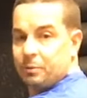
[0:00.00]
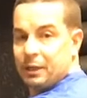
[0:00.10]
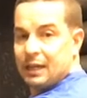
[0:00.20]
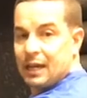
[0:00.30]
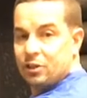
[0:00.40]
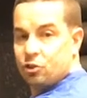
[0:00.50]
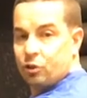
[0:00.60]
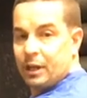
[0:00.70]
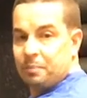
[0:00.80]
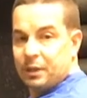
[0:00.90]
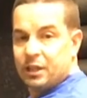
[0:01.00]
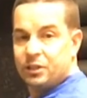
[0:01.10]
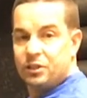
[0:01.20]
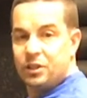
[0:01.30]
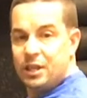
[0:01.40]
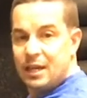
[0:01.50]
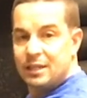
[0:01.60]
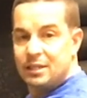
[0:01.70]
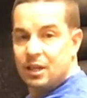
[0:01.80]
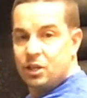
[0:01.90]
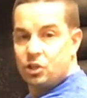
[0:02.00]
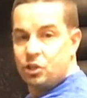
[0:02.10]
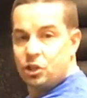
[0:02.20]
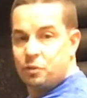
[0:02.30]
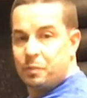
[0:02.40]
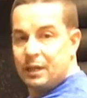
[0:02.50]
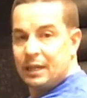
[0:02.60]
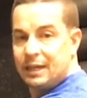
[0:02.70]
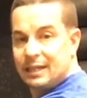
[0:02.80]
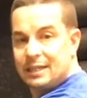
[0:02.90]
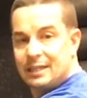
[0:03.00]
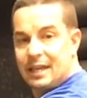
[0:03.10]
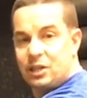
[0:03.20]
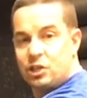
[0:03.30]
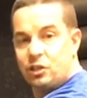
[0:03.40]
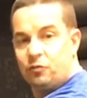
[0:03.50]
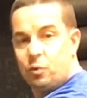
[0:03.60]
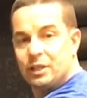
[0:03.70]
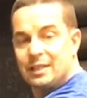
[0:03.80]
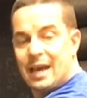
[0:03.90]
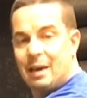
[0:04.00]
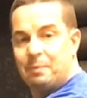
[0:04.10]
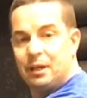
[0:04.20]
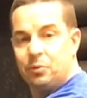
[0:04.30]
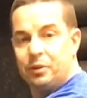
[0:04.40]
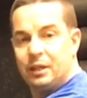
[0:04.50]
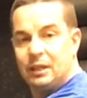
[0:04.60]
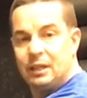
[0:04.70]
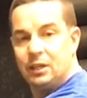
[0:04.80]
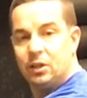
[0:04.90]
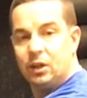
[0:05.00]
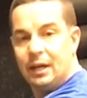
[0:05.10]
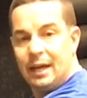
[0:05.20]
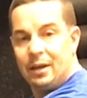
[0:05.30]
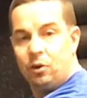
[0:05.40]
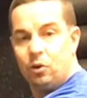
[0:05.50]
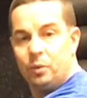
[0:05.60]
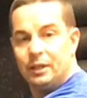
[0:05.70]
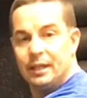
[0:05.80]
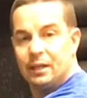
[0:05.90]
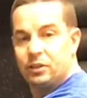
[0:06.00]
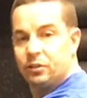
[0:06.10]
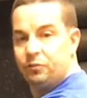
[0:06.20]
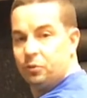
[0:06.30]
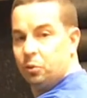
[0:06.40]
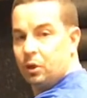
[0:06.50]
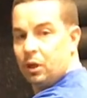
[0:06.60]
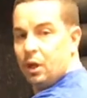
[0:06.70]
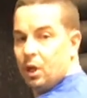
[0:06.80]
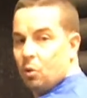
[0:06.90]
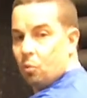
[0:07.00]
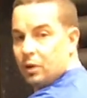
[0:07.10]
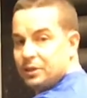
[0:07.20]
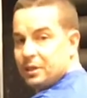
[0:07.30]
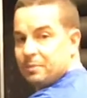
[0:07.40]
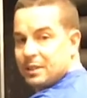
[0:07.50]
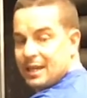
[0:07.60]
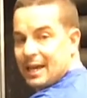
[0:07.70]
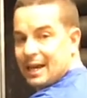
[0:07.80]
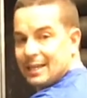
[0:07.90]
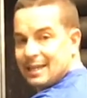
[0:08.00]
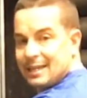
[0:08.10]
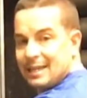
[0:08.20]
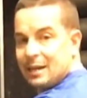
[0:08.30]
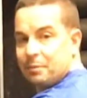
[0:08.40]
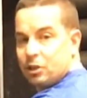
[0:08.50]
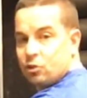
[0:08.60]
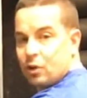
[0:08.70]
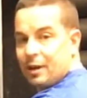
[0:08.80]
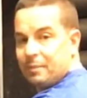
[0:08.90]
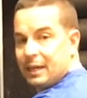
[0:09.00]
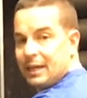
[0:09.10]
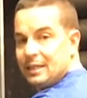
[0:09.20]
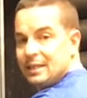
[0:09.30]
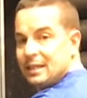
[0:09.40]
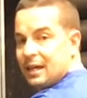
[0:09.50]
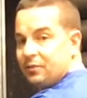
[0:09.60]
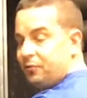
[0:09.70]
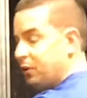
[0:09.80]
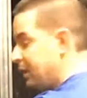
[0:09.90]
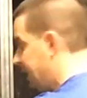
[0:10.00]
to be locked straight, because this should just be an extension of what's happening within here and all the way down to the floor. Once I'm set, as I said, I'm going to drive my inside foot